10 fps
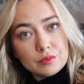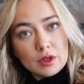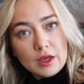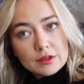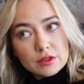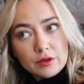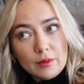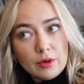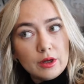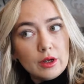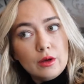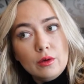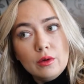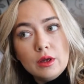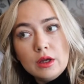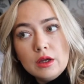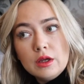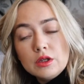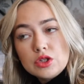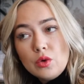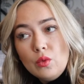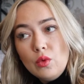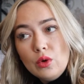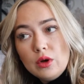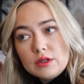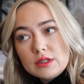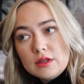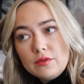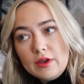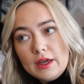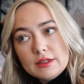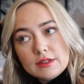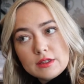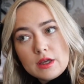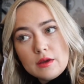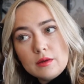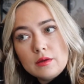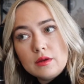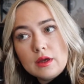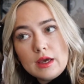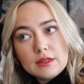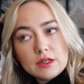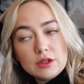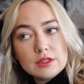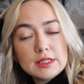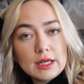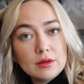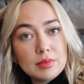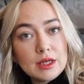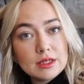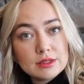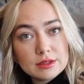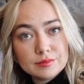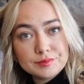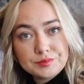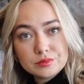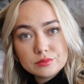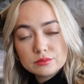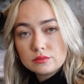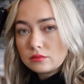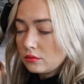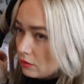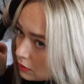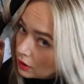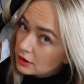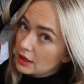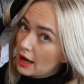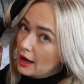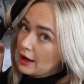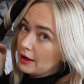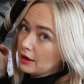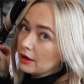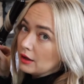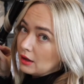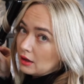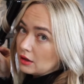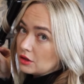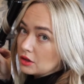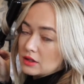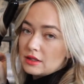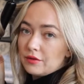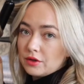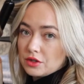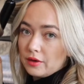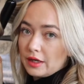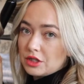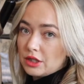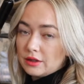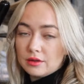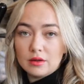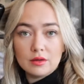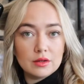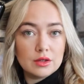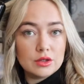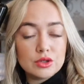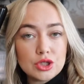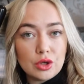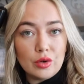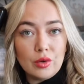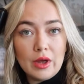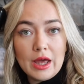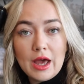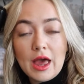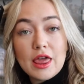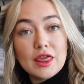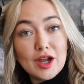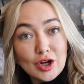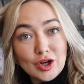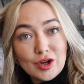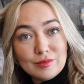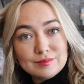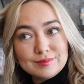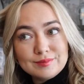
Okay, so now we're gonna go towards the face as our second piece to add just different direction to the curl.